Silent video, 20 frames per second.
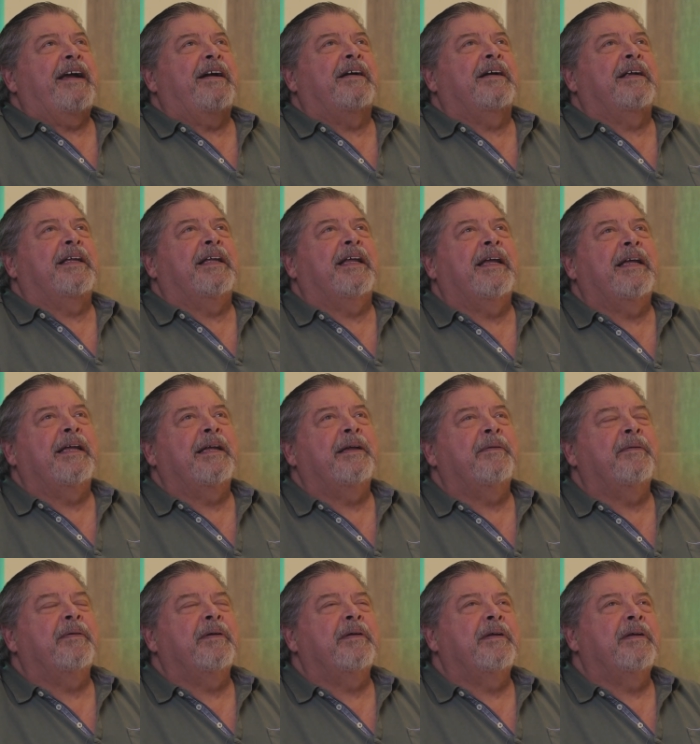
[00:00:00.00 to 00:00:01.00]
they're
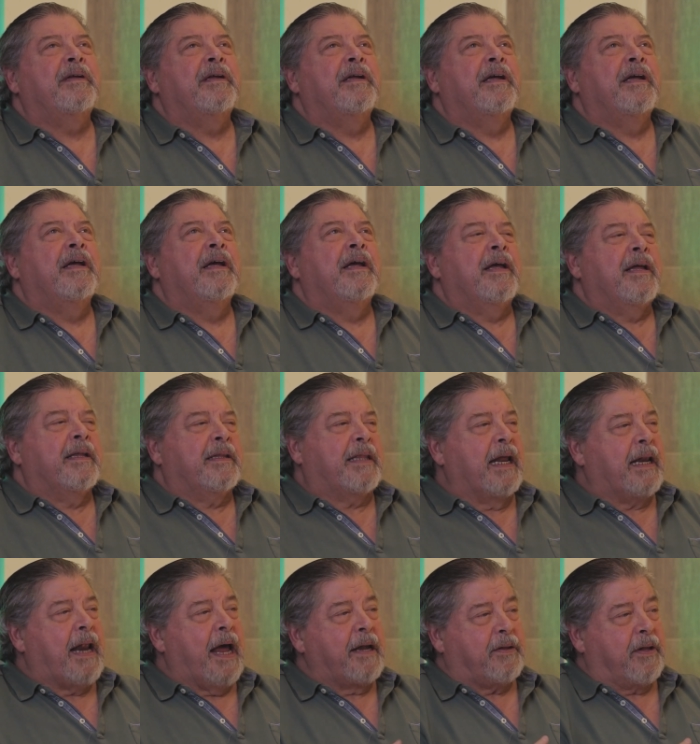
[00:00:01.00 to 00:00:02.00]

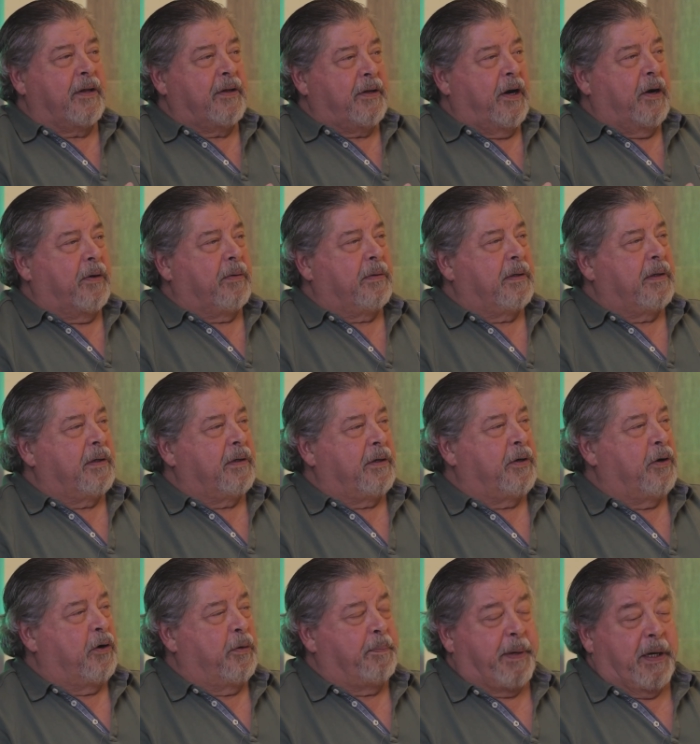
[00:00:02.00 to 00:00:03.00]
they like you know
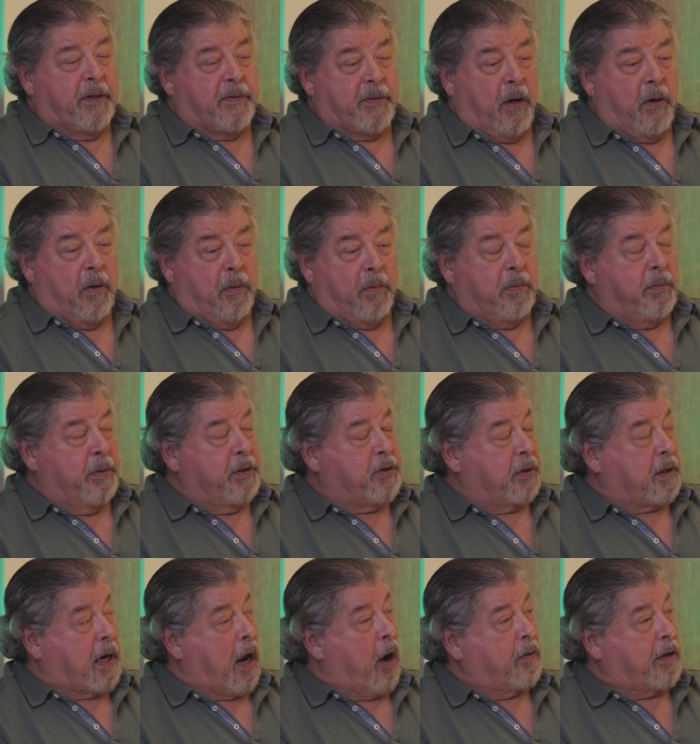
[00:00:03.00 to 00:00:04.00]
Europeans. Oh, we
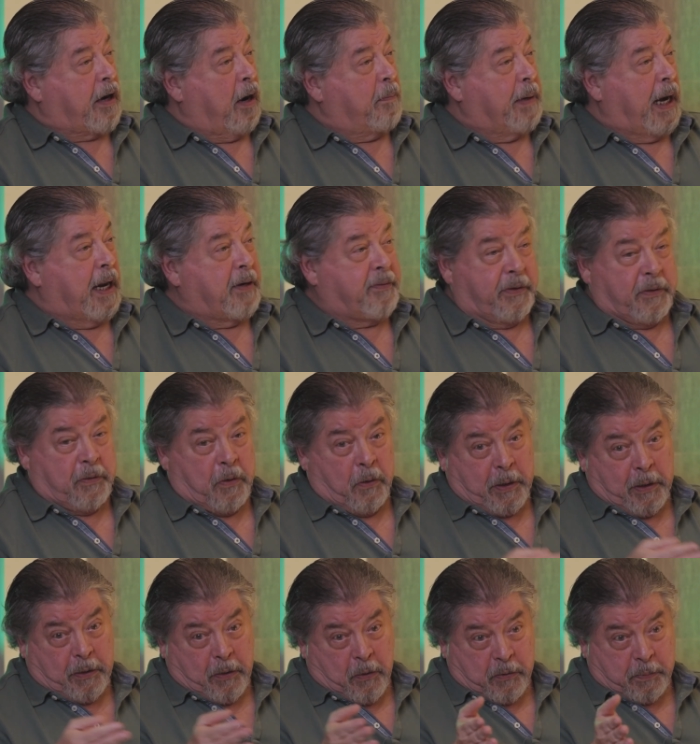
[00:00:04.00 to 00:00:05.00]
should count our blessings.
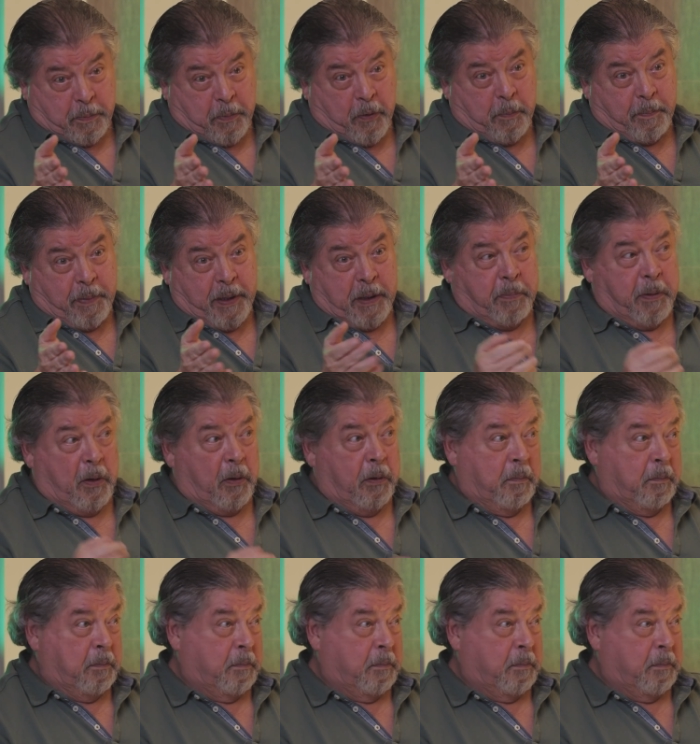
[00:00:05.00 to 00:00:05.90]
Look at those poor people.